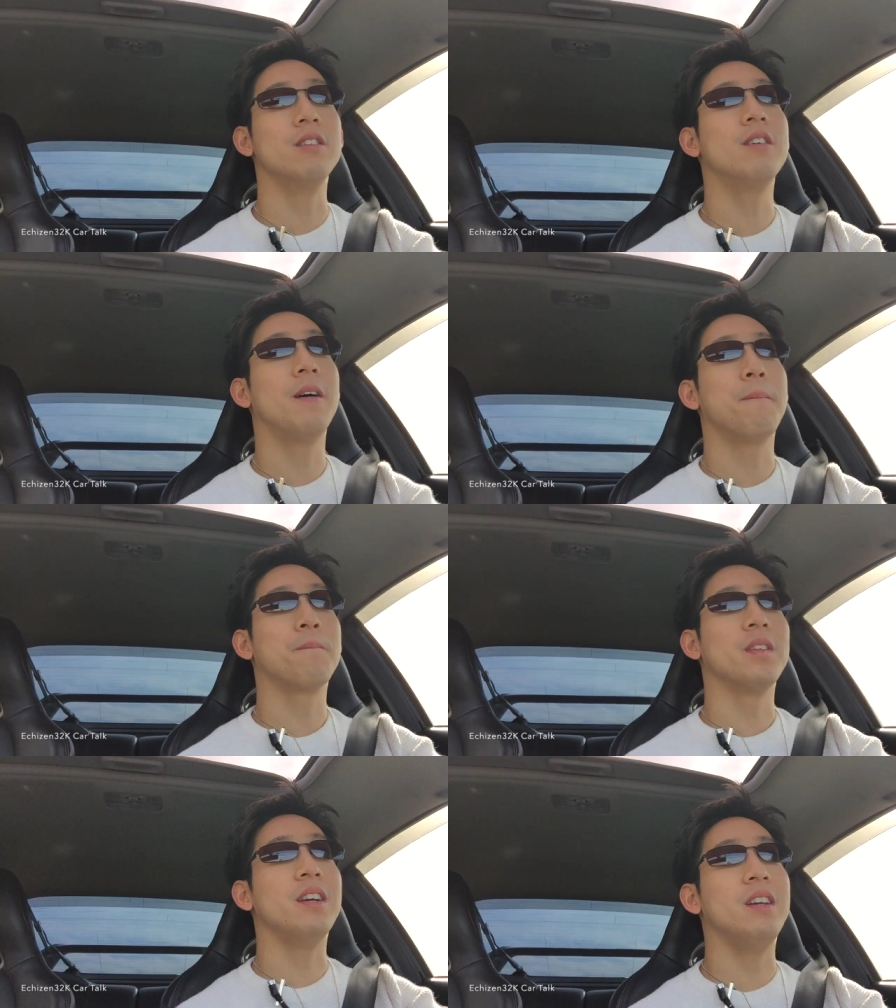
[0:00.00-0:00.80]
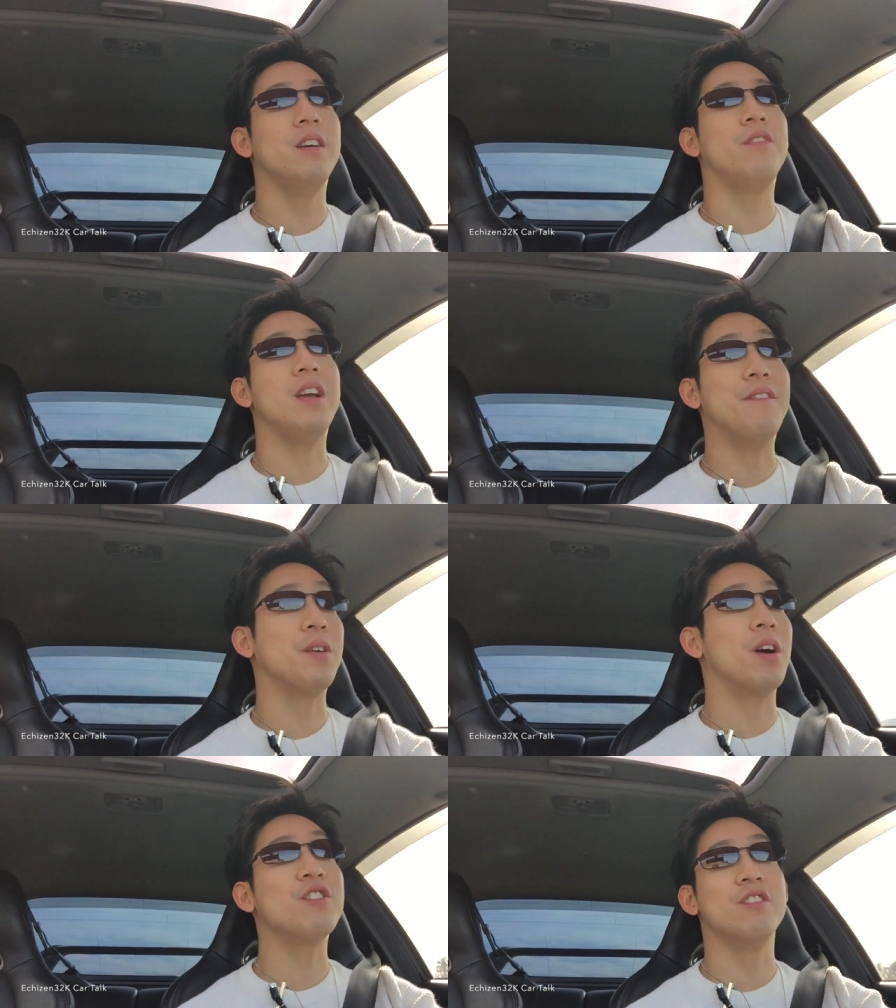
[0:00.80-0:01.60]
And if you have
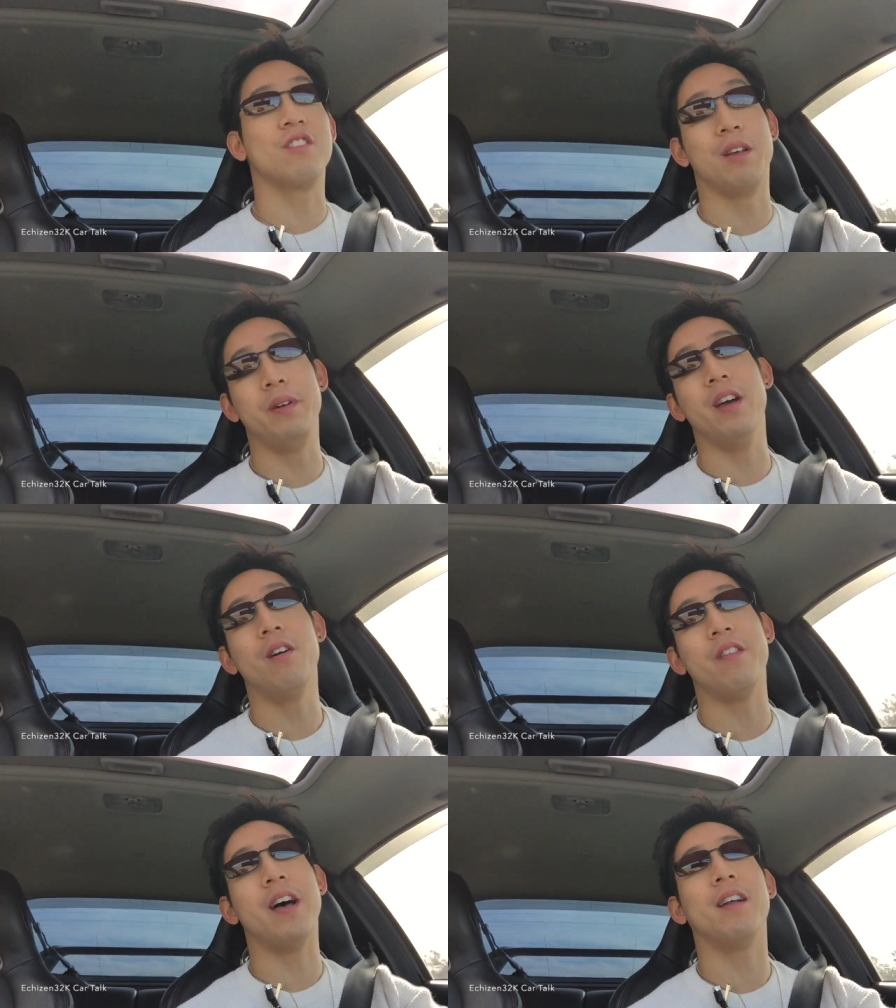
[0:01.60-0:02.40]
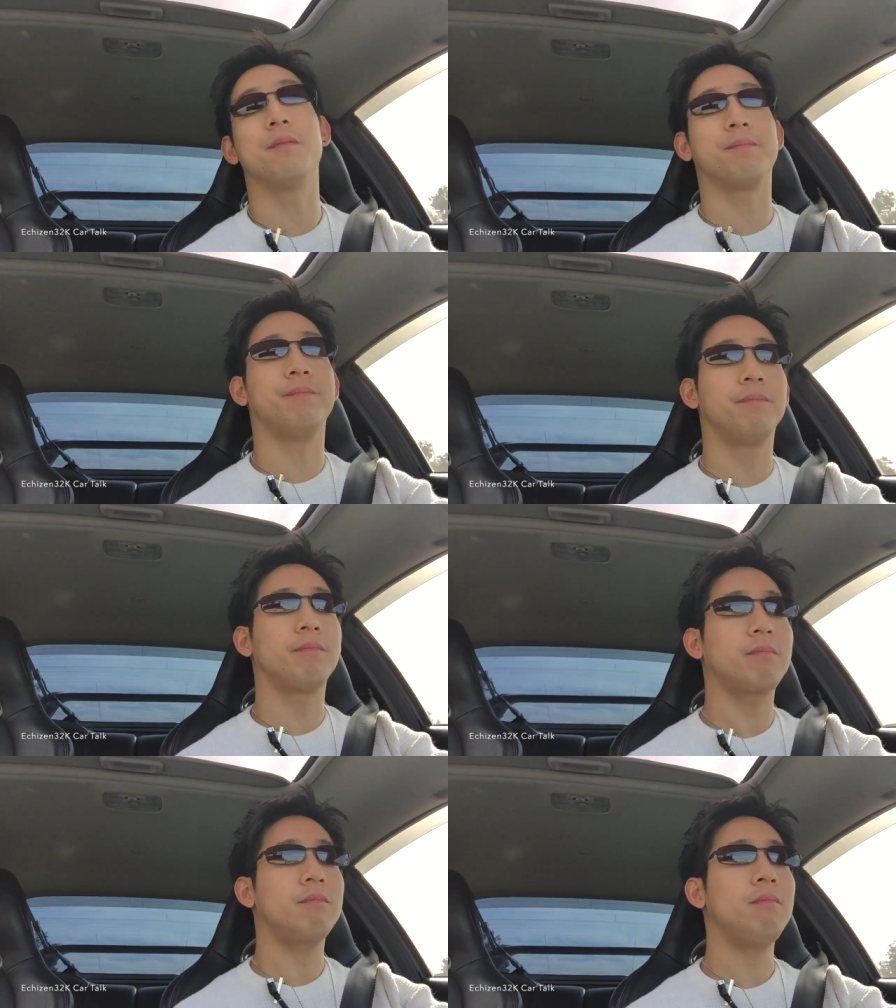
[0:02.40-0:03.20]
any questions, just let me know on that.
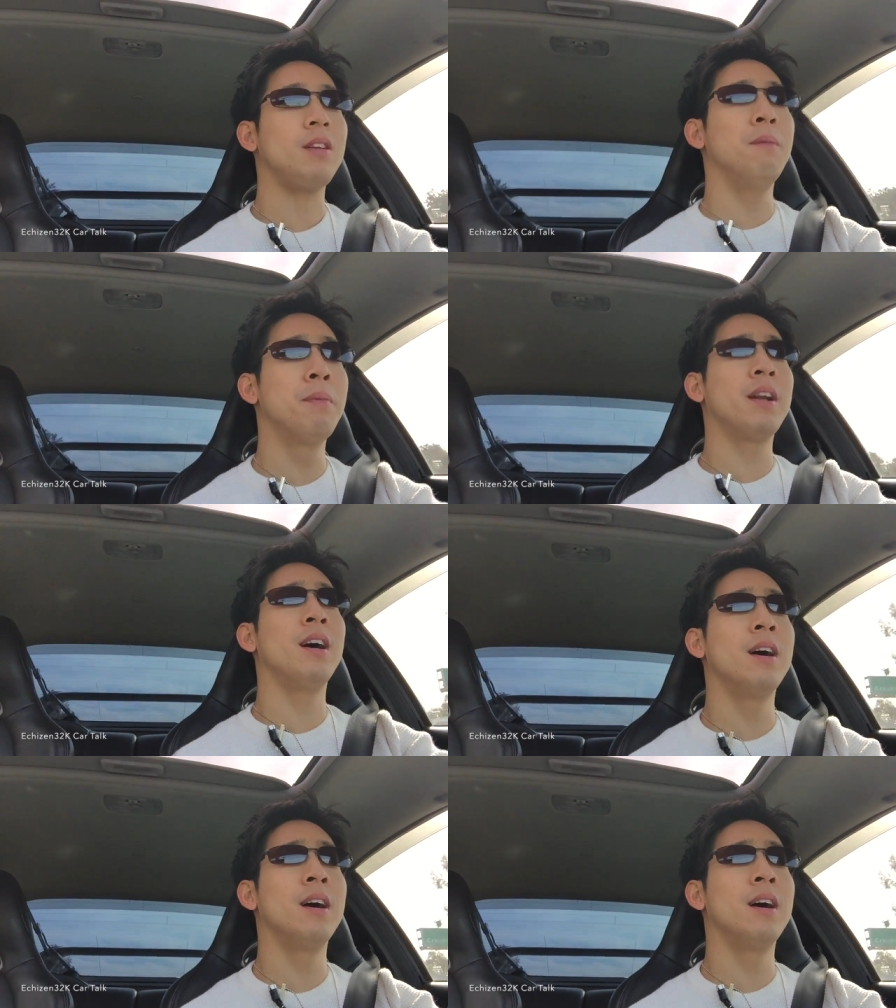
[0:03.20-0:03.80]
But